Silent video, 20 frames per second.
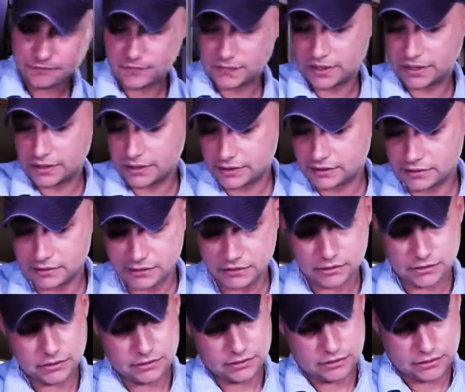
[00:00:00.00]
Okay.
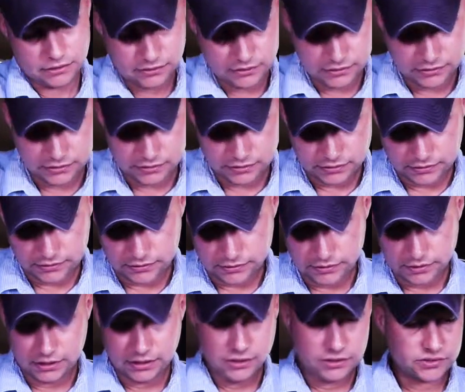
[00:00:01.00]

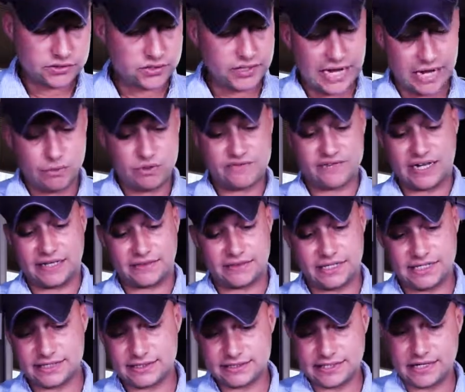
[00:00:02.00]
So now we've got
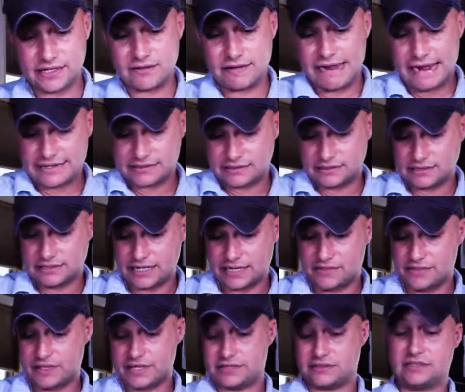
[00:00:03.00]
this center axis
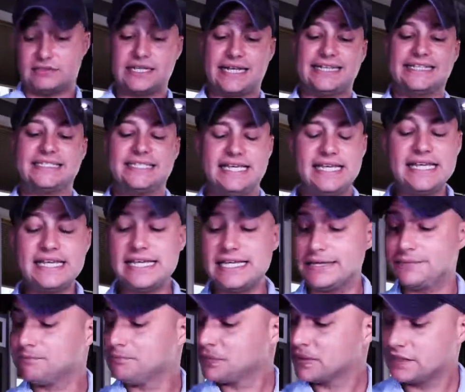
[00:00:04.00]
and this. It's like a
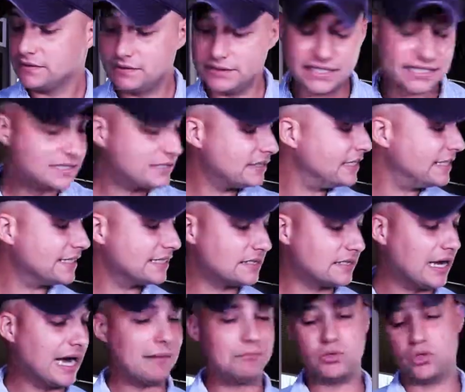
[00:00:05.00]
T. And this thing is
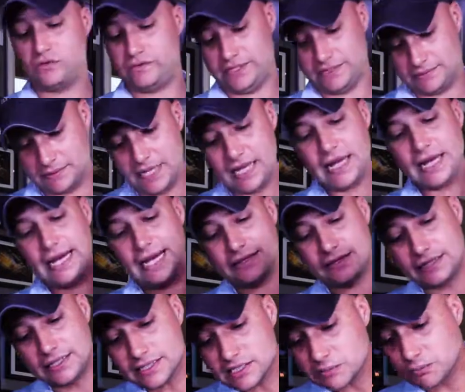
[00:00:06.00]
not moving. At this